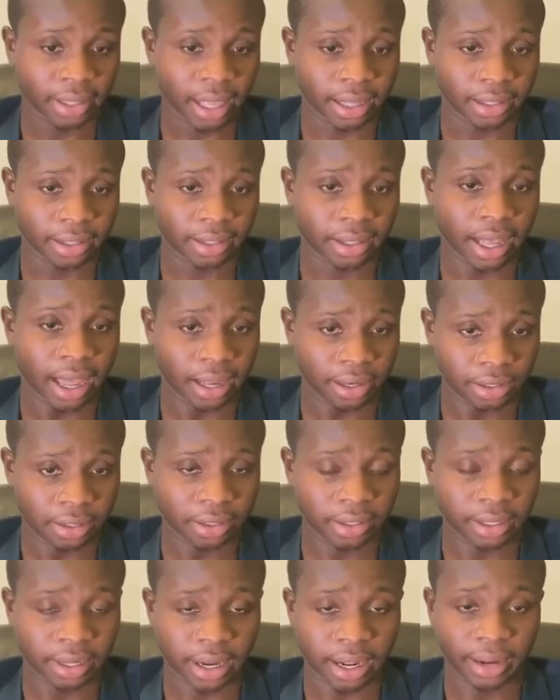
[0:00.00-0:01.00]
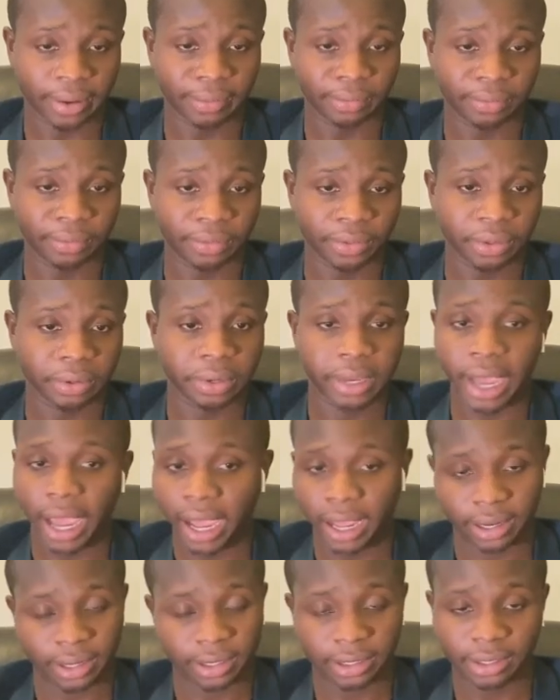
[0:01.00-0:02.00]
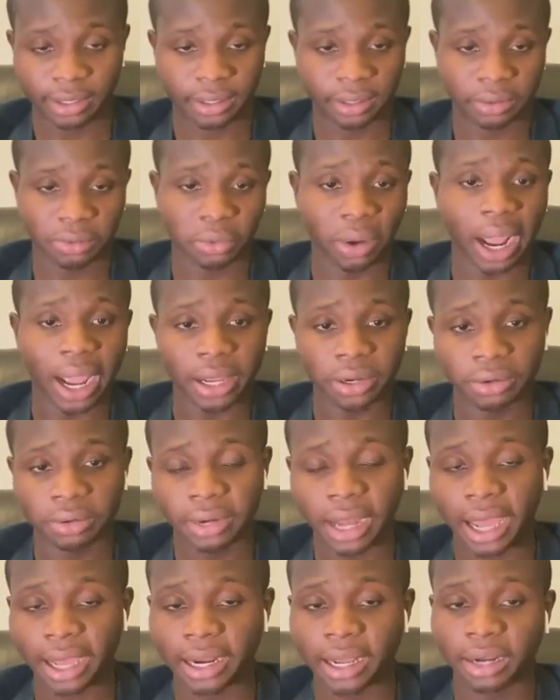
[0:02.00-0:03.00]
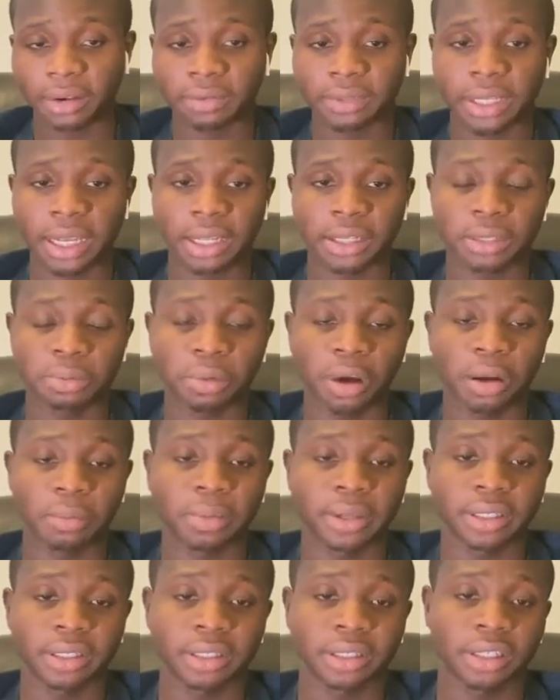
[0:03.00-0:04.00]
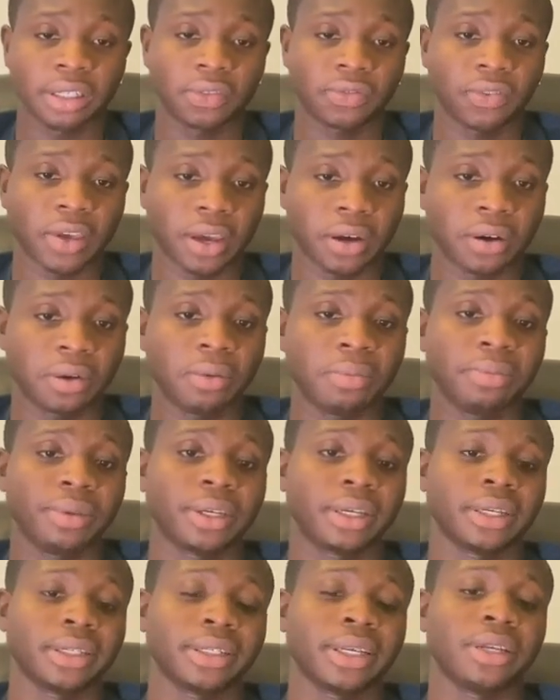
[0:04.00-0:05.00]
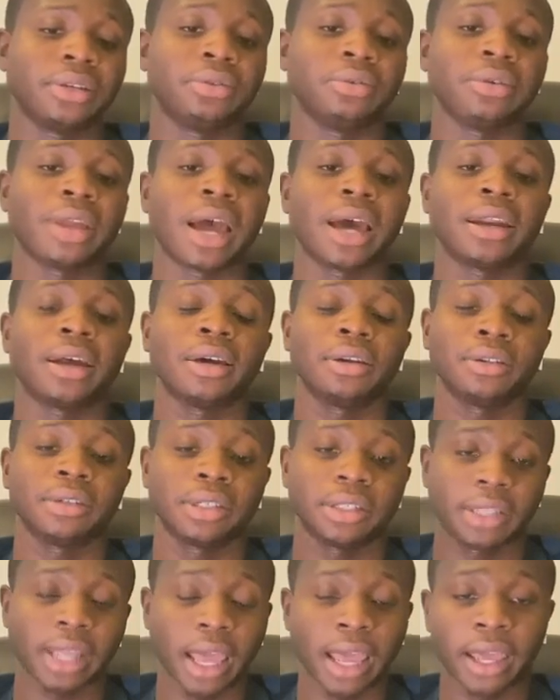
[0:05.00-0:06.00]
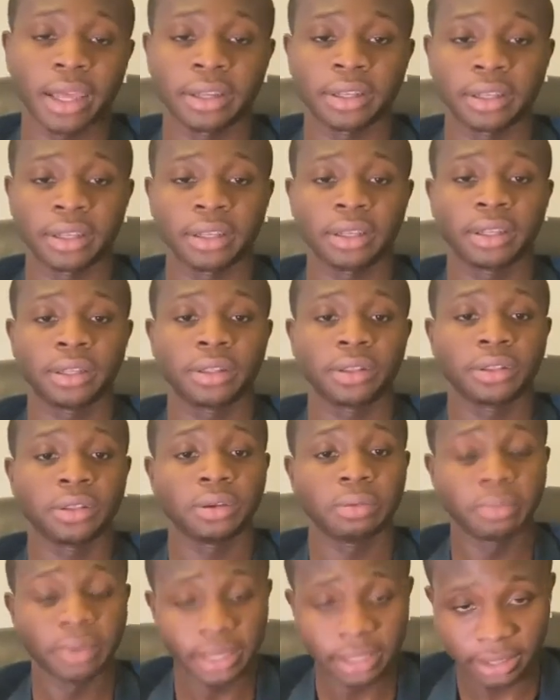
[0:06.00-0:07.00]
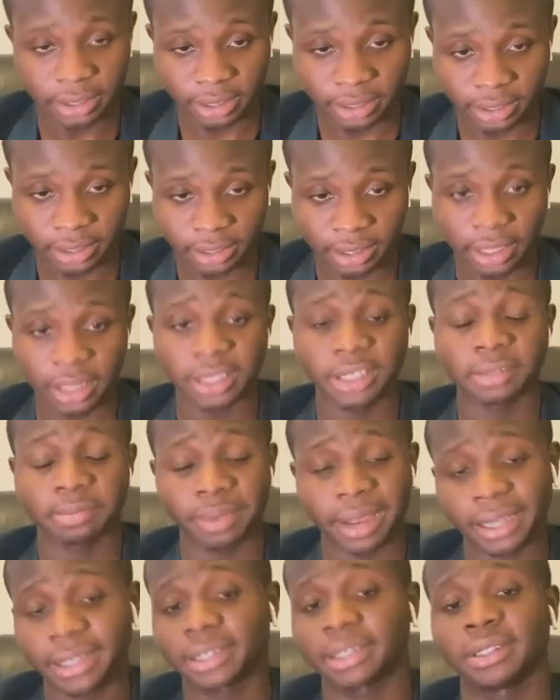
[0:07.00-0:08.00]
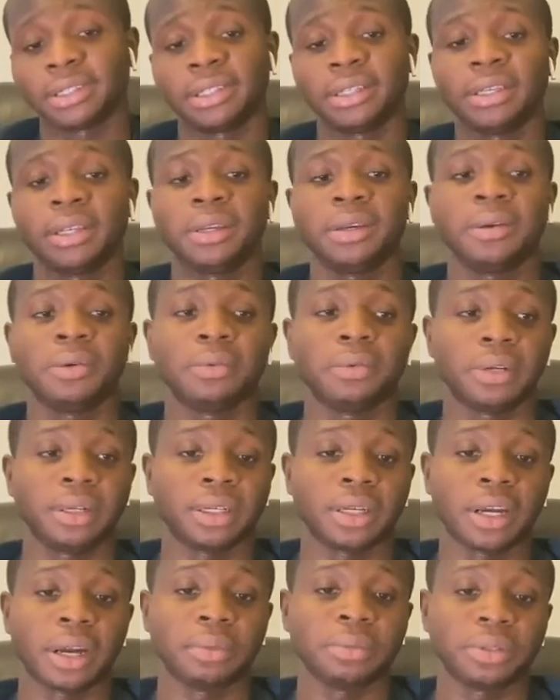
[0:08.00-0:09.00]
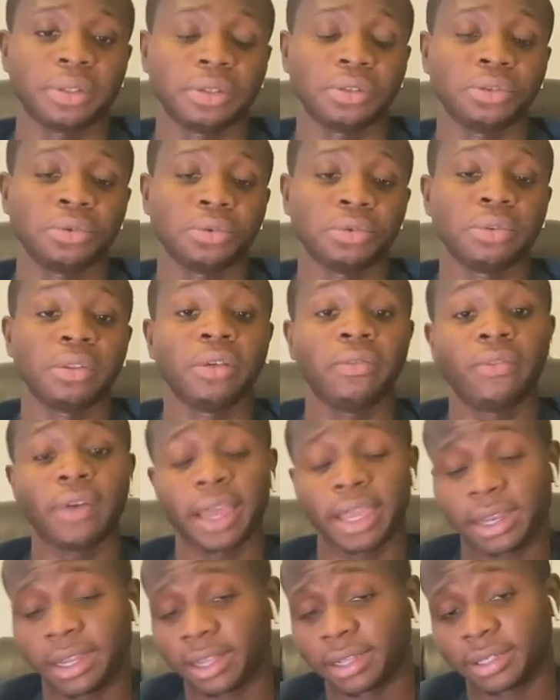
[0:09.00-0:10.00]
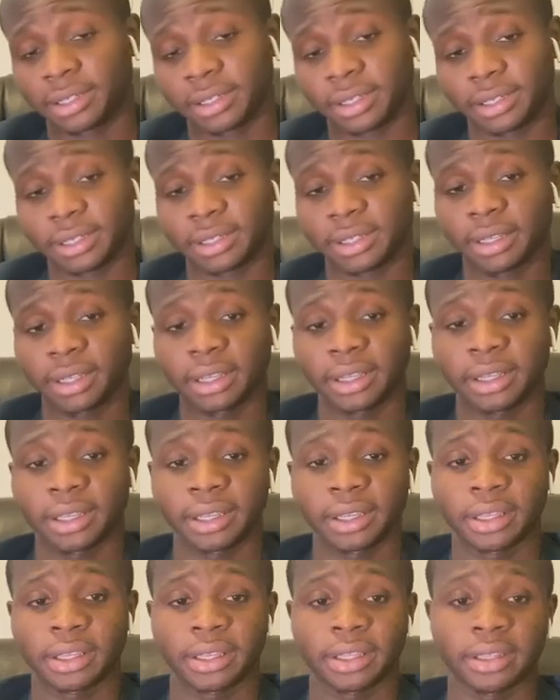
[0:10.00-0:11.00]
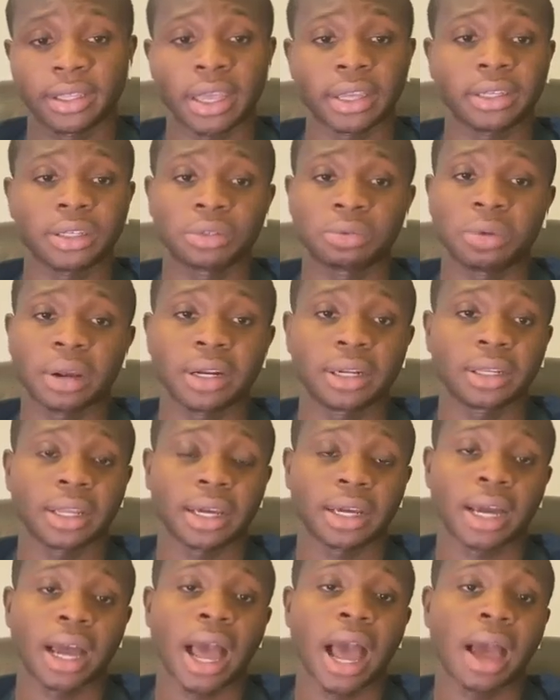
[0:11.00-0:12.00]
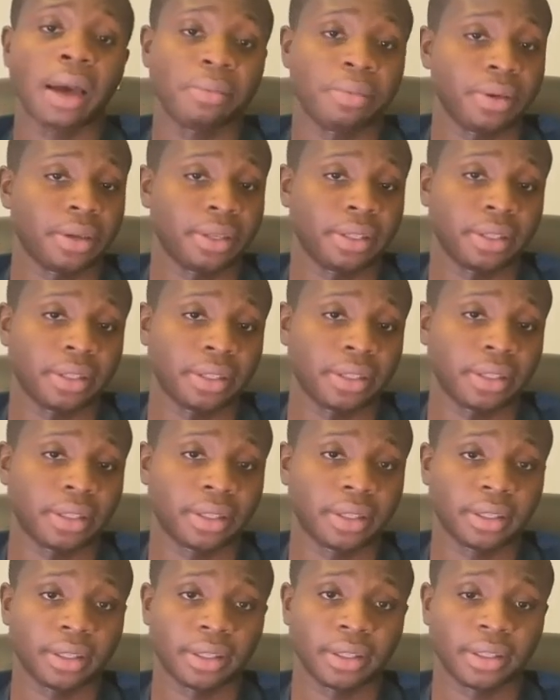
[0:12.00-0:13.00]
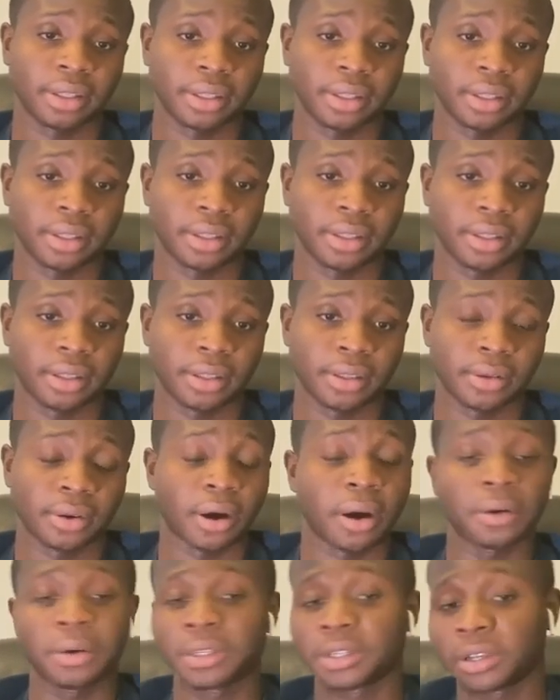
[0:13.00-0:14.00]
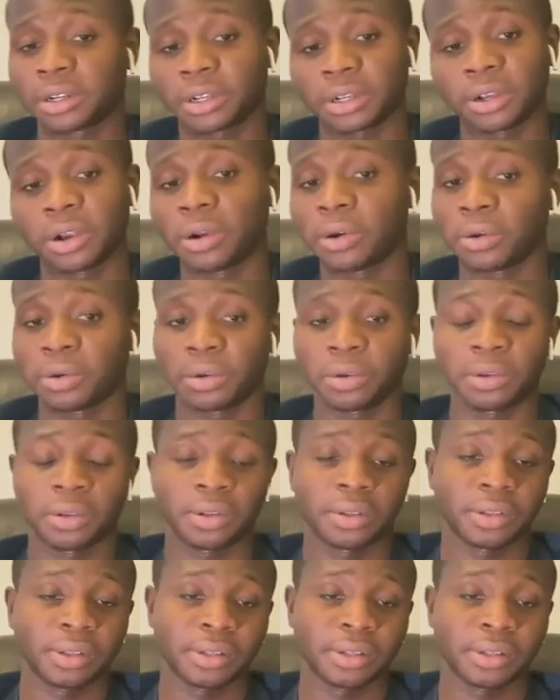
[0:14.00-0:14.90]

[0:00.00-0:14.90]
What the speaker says: That's the answer to that. You can't. Why do 9 out of 10 small businesses fail? Because they do not understand their business, especially when it comes to the finances. They just run it like a hobby. They're always on the go,